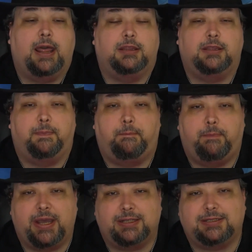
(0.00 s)
The
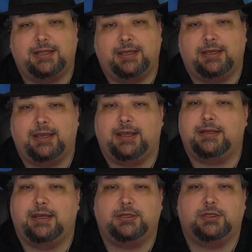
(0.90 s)
best
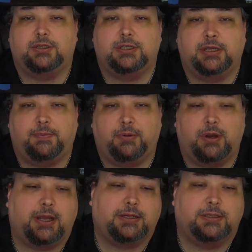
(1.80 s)
incantations in a
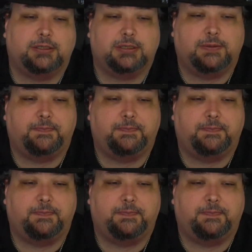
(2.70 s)
practice,